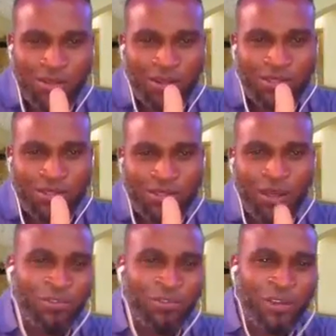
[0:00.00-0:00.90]
Love you
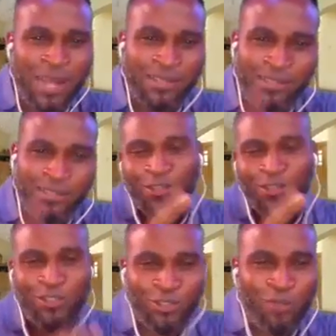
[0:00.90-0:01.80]
guys.
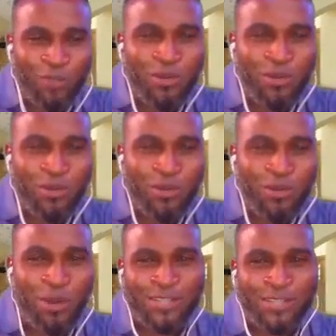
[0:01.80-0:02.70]
Join me on my tomorrow
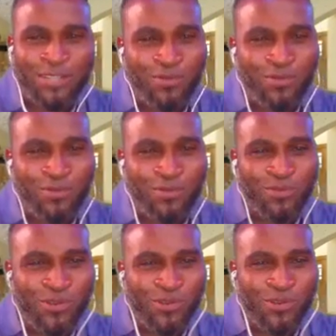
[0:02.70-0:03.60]
service
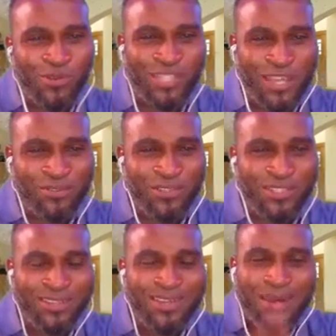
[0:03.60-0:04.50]
by
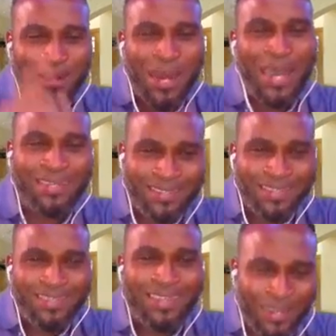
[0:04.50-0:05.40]

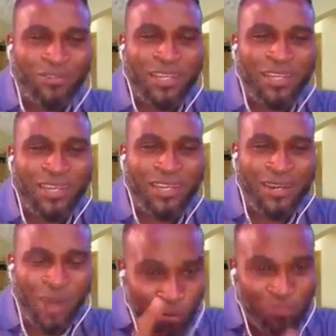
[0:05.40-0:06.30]
11 a.m. I'll
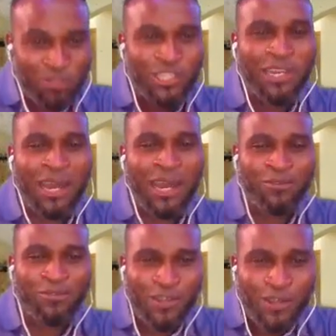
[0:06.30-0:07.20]
be preaching live.
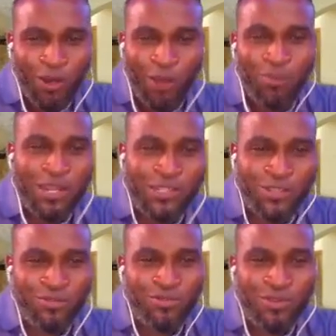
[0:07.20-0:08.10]
God bless
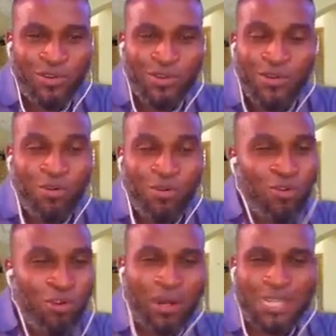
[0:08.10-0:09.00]
you. Who
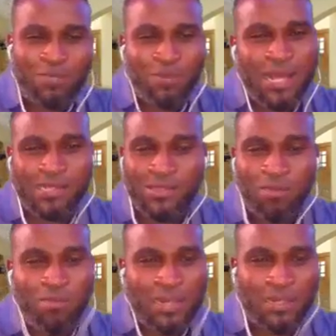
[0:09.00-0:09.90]
God has blessed, no
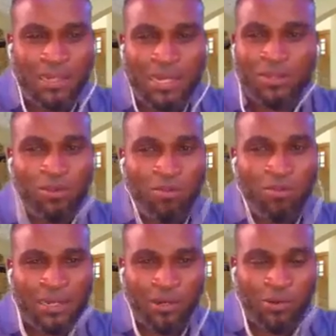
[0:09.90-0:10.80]
man, let no man
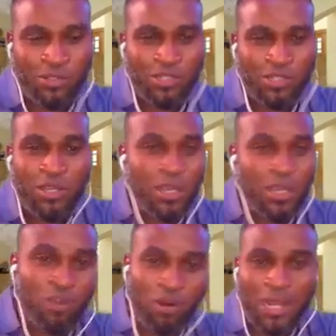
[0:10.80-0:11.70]
curse. If
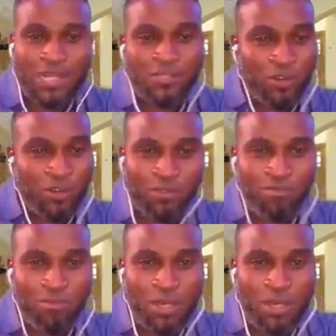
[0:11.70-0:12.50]
God has forgiven me,